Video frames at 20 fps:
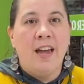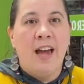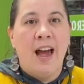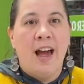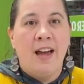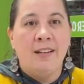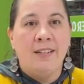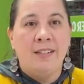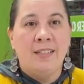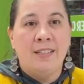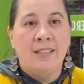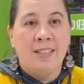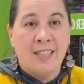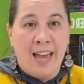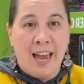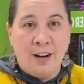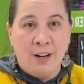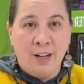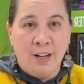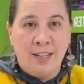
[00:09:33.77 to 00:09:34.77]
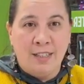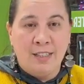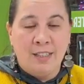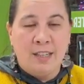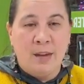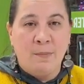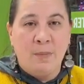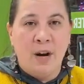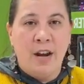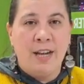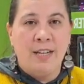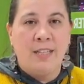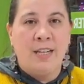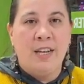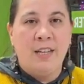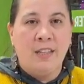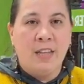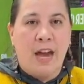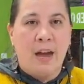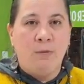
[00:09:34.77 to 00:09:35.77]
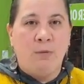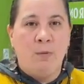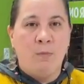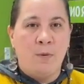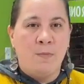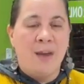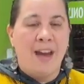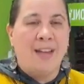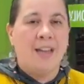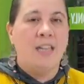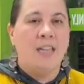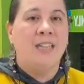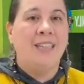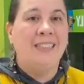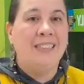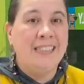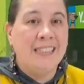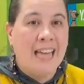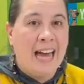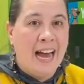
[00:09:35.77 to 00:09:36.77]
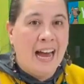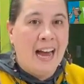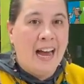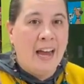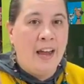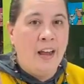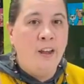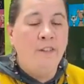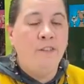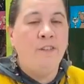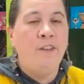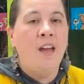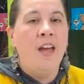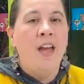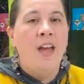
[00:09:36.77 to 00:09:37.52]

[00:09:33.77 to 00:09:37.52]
on Saturday, December eighteenth, I will be back here live,